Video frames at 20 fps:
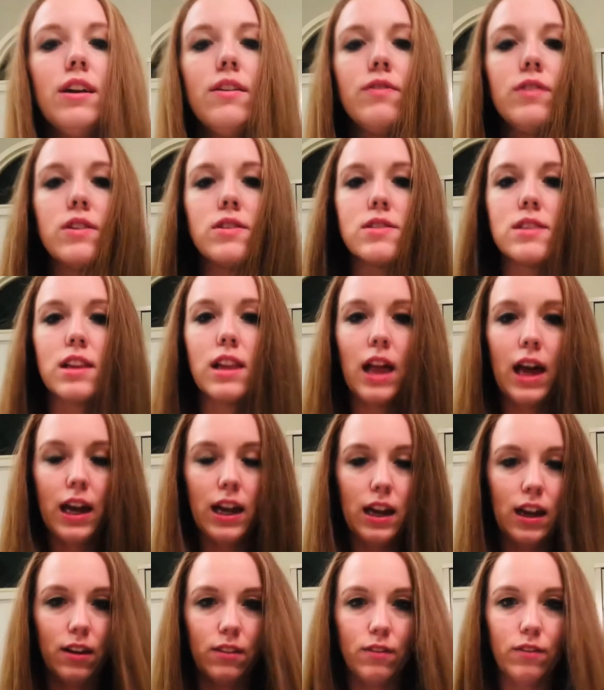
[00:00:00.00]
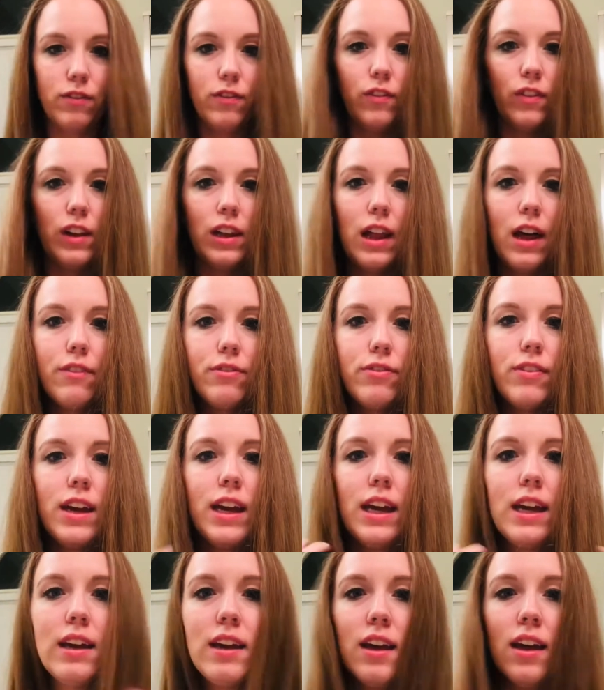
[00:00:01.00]
It feels light and
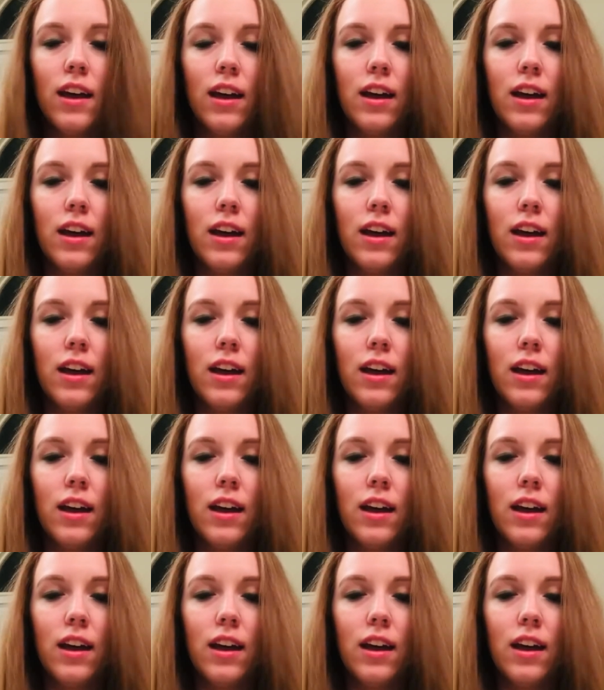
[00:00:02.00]
fluffy,